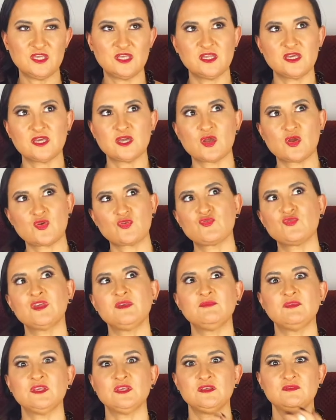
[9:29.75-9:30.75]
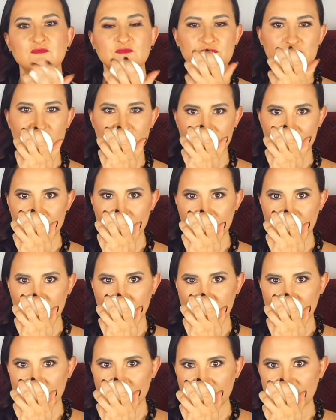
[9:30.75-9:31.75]
like a creamy
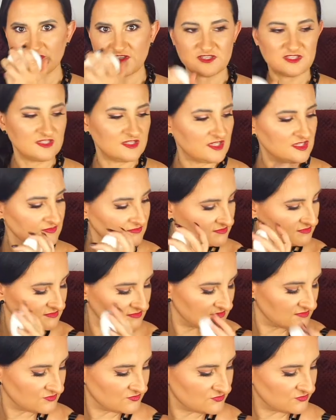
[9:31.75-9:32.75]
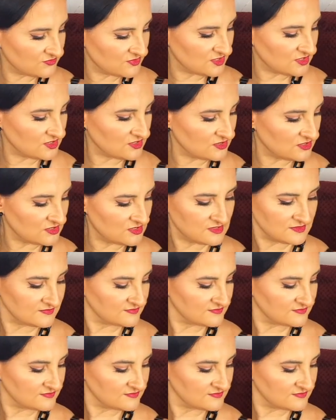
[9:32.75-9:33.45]
vanilla. Really good.